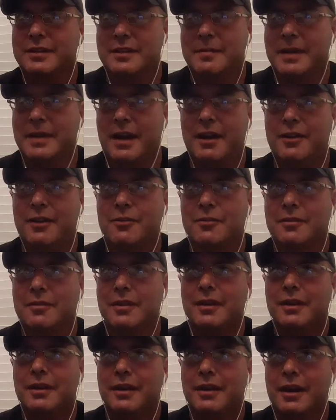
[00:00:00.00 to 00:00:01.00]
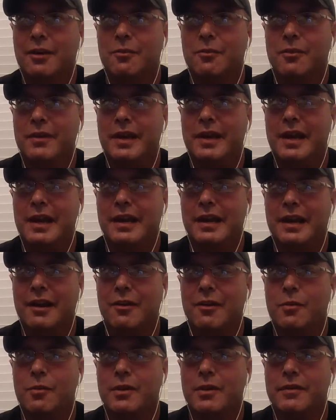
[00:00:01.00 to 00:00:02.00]
I mean, I don't really hang
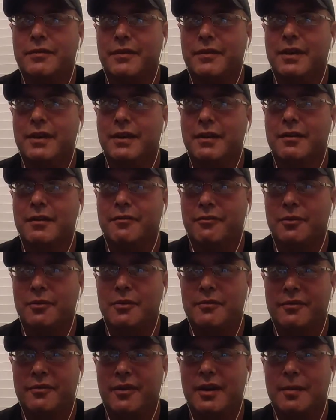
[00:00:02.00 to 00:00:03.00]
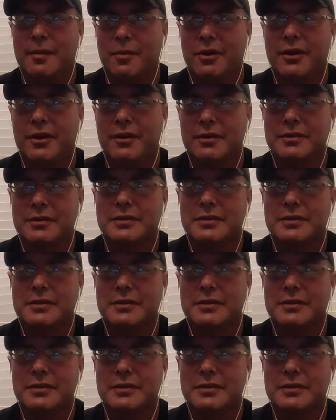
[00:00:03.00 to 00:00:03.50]
out with fruit fly breeders.